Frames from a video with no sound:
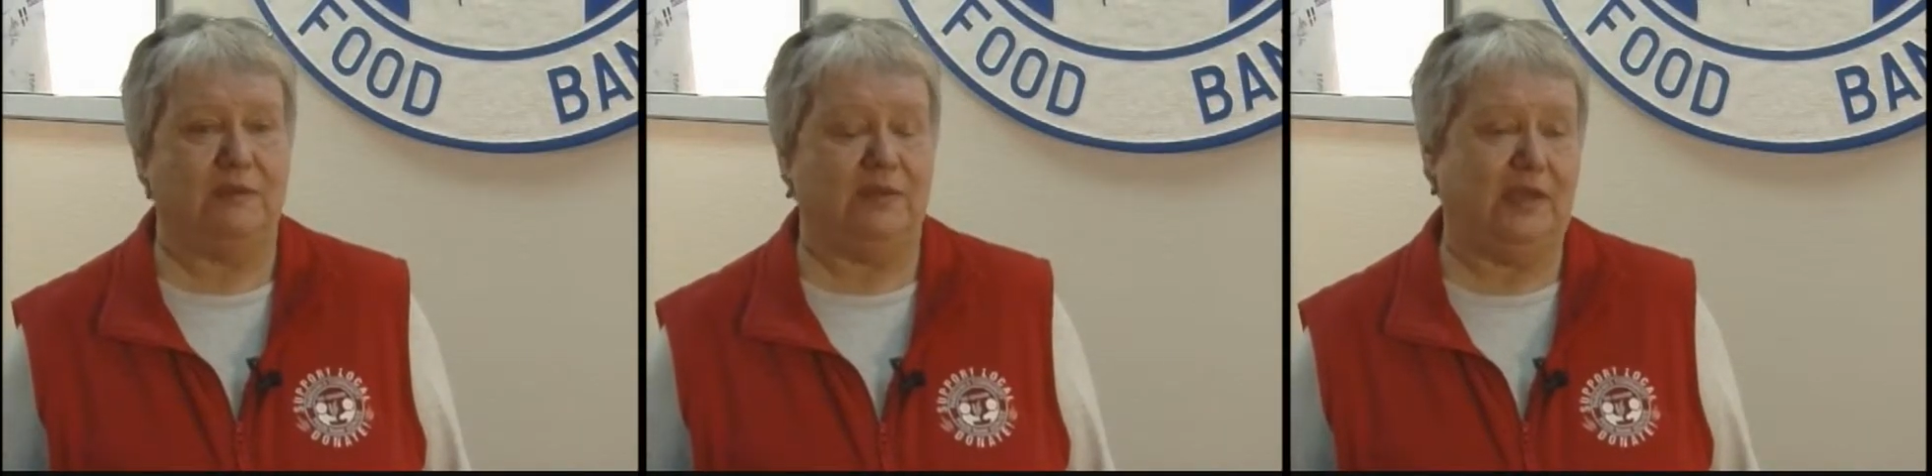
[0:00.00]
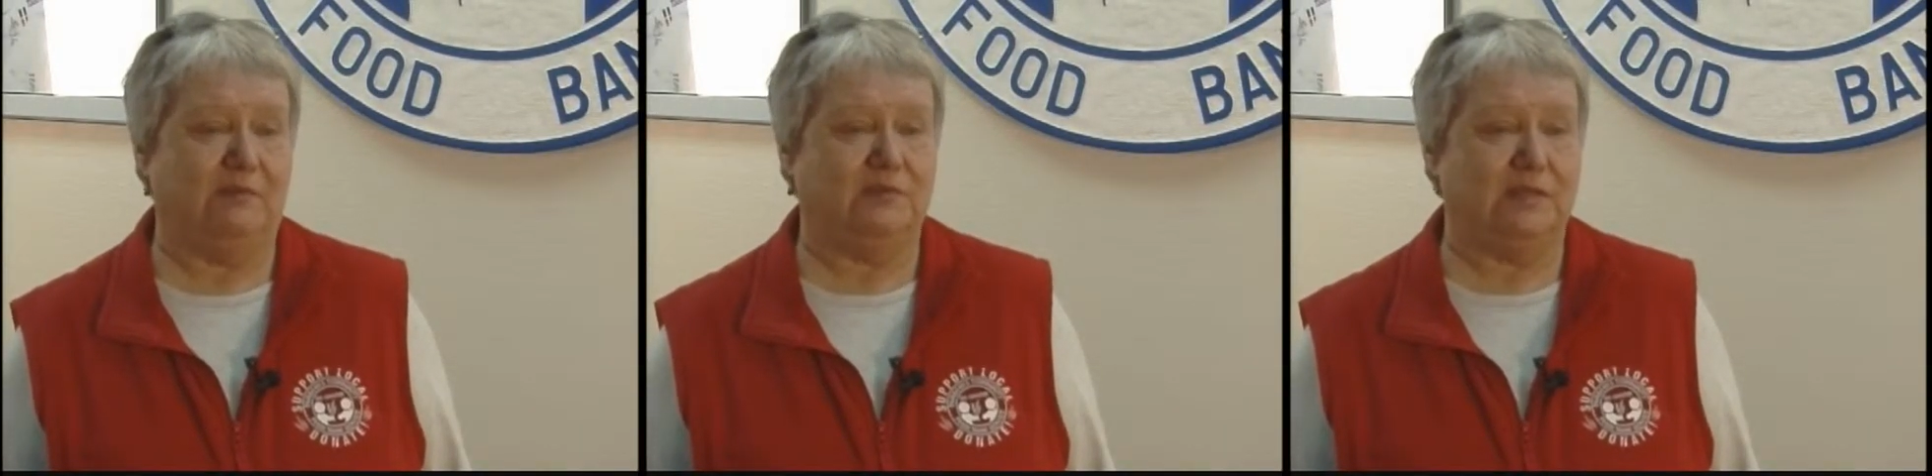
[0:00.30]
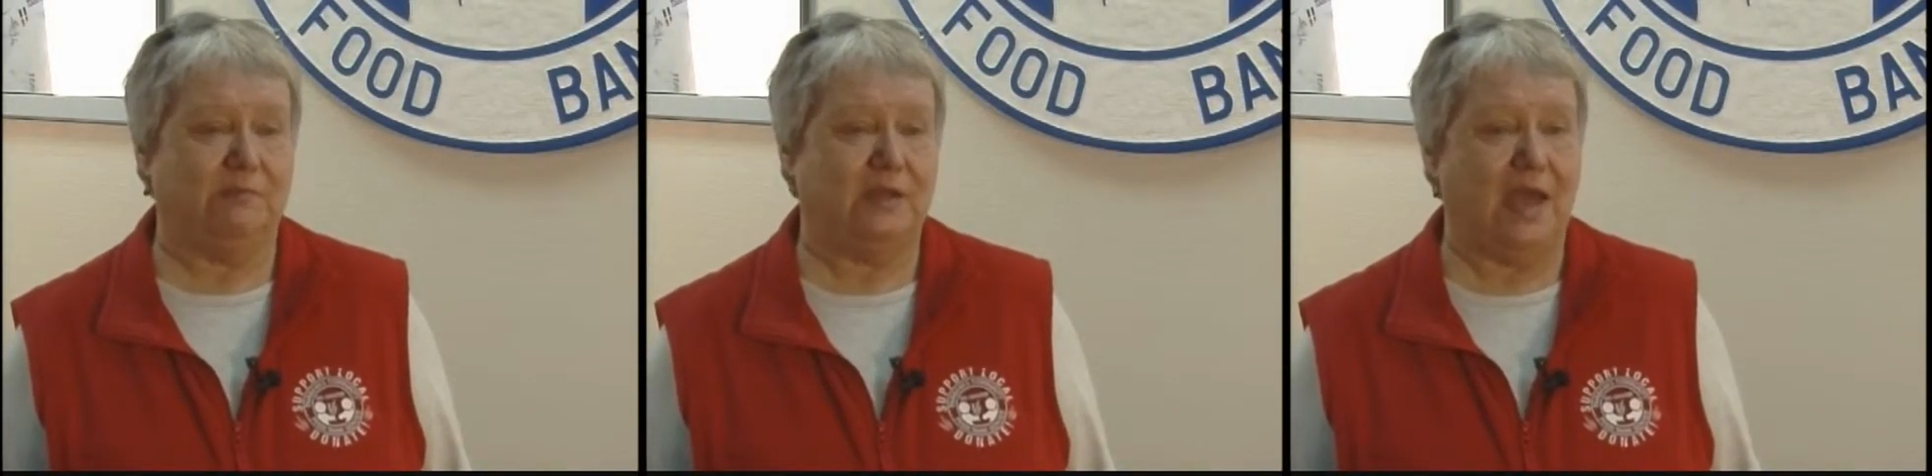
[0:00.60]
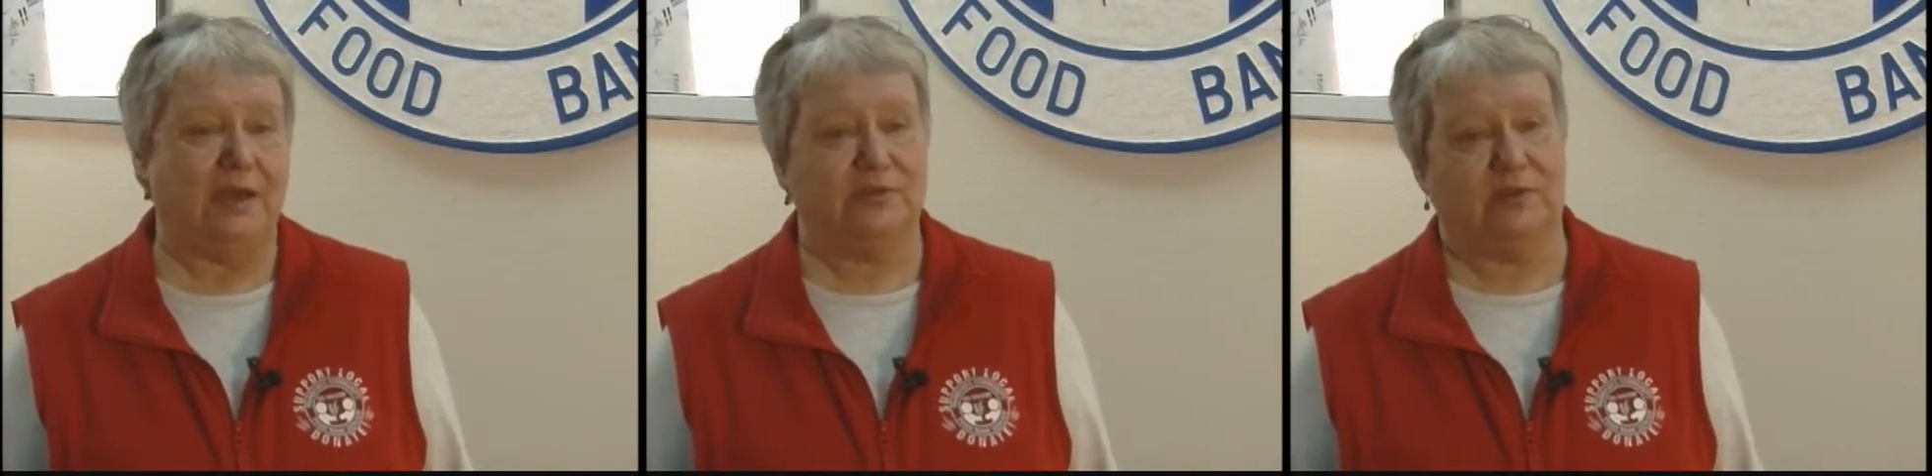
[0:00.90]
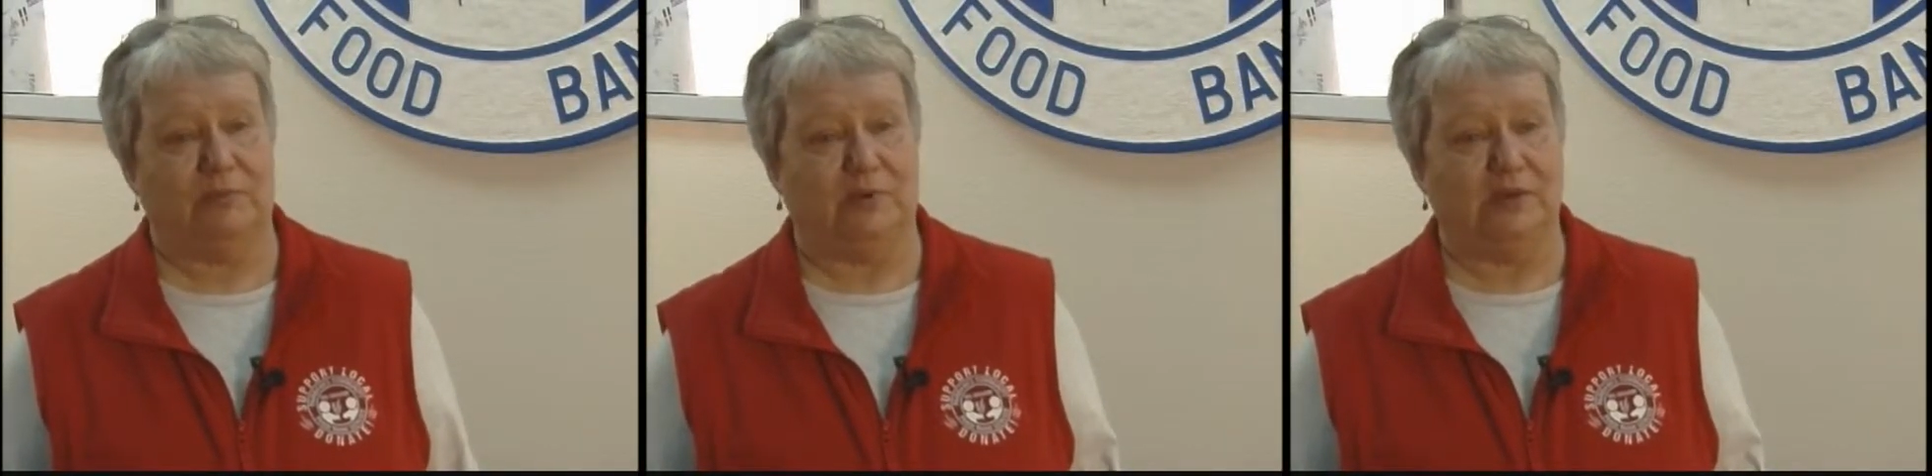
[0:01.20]
They give some cash,
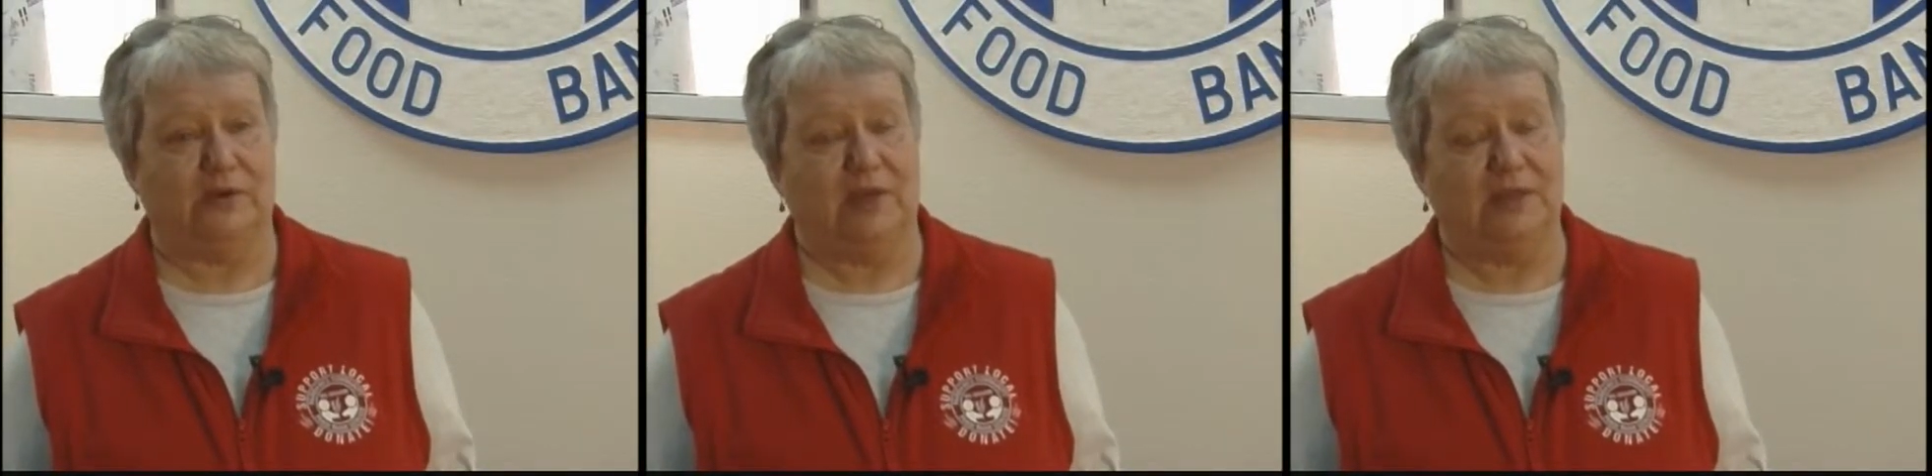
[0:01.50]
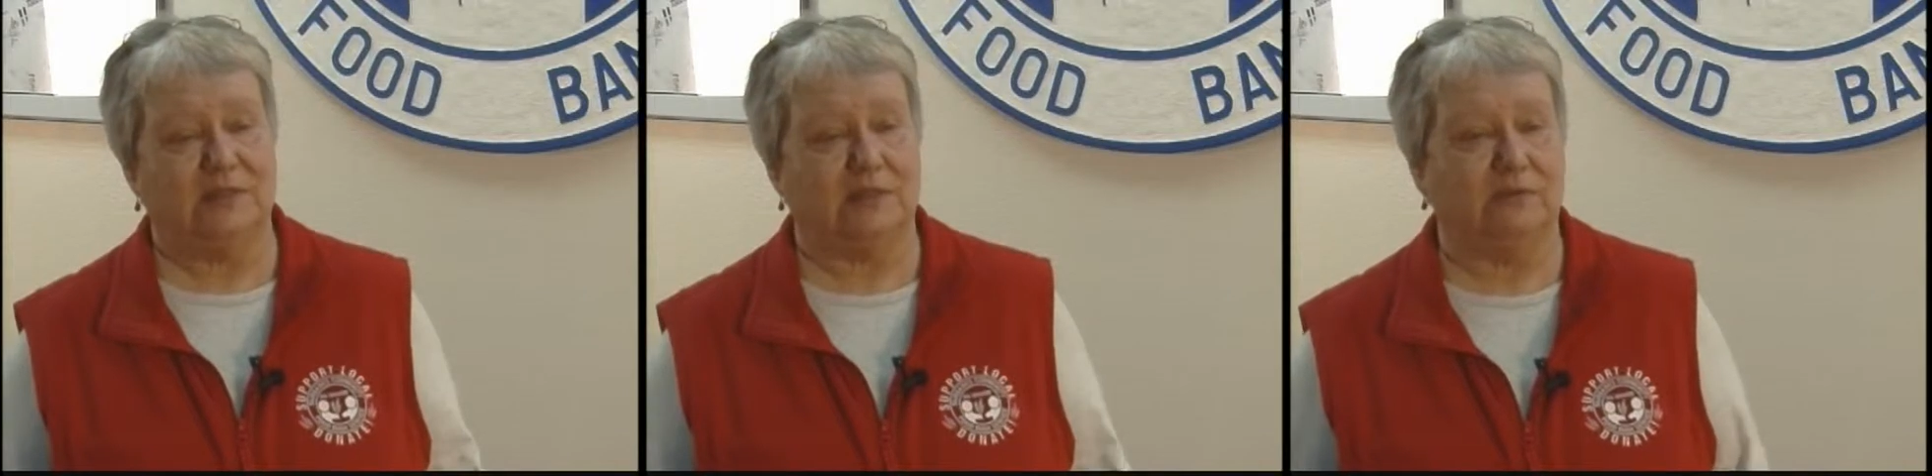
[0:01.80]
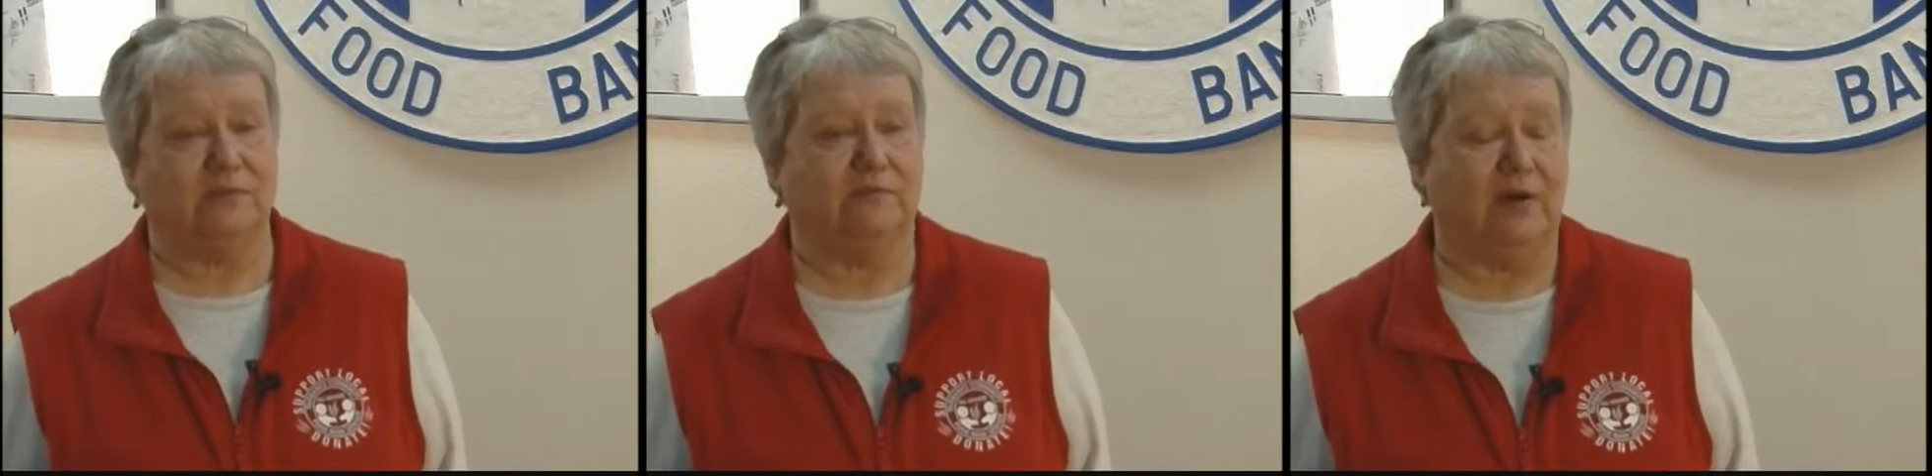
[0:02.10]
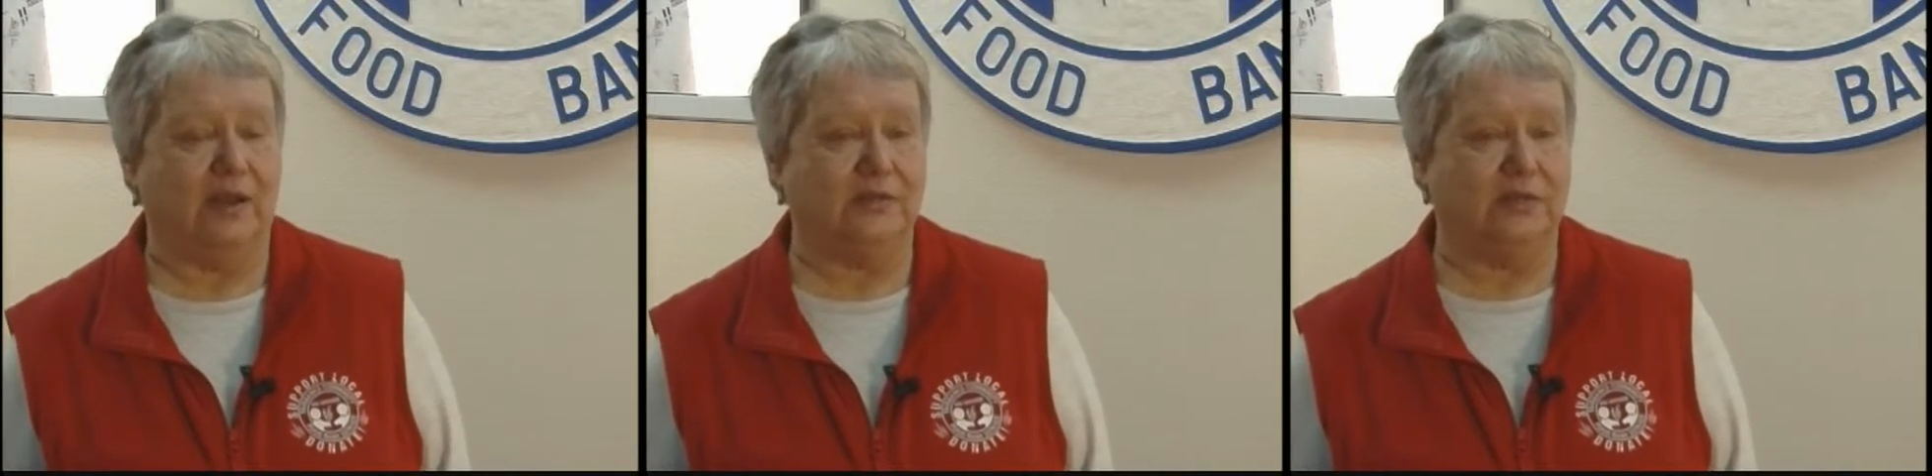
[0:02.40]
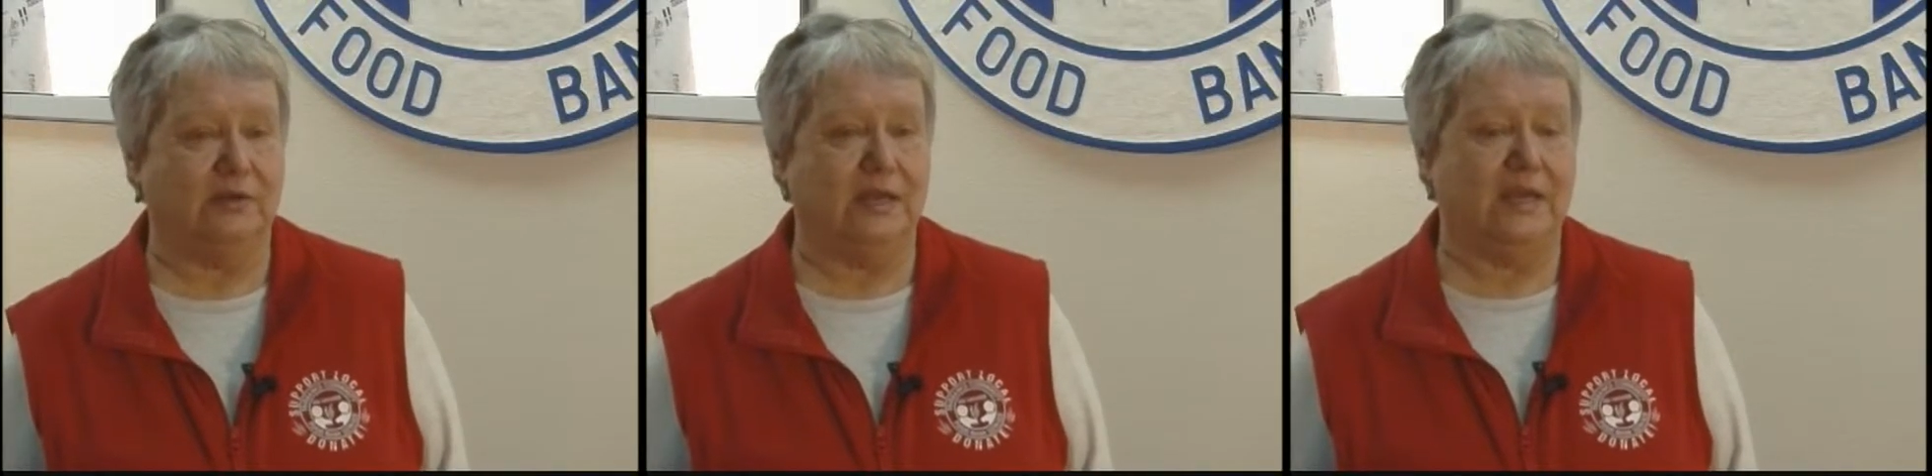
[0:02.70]
they bring their kids and do some
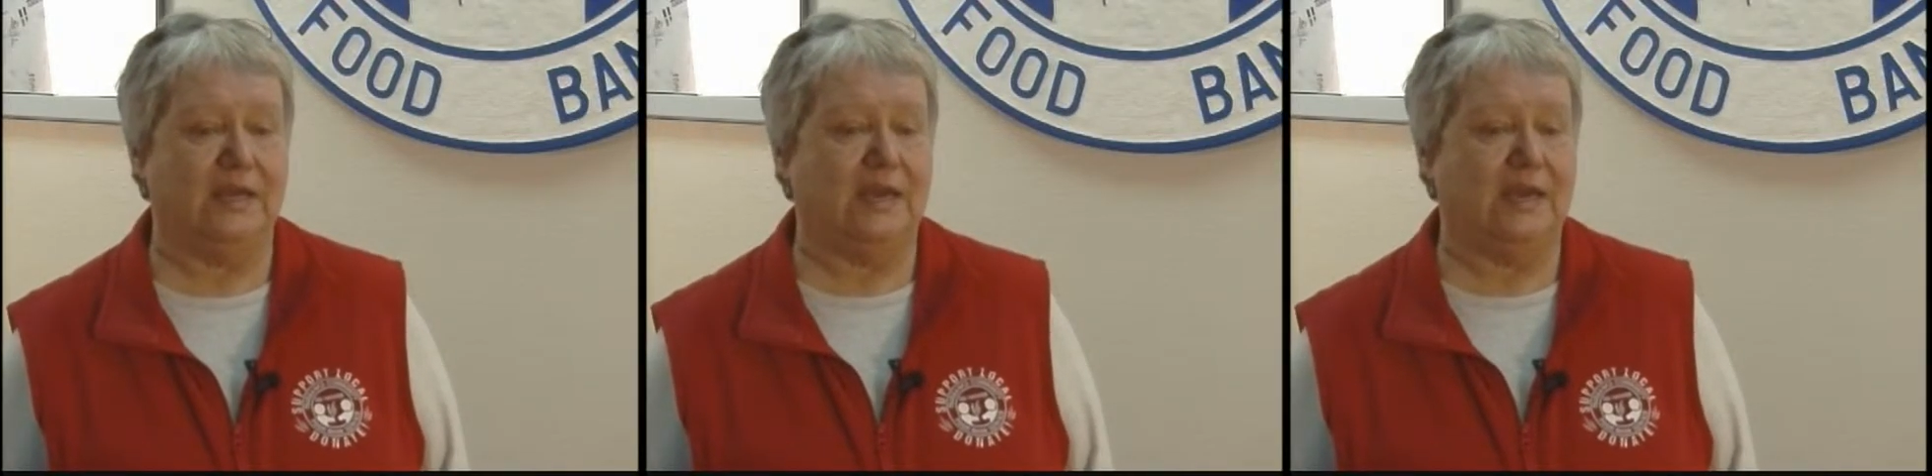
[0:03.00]
volunteering,